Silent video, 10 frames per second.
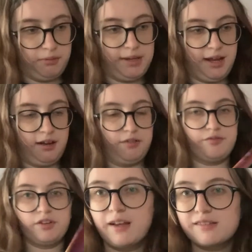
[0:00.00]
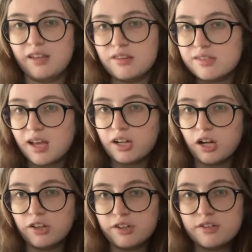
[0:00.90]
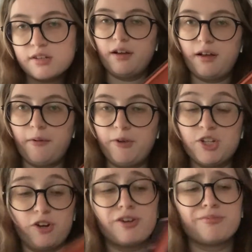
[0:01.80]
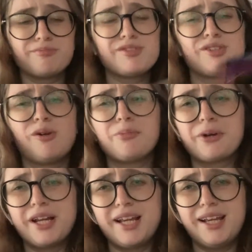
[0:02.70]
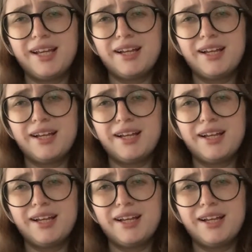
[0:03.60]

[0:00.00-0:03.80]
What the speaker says: We have like sunset colors, which are so pretty.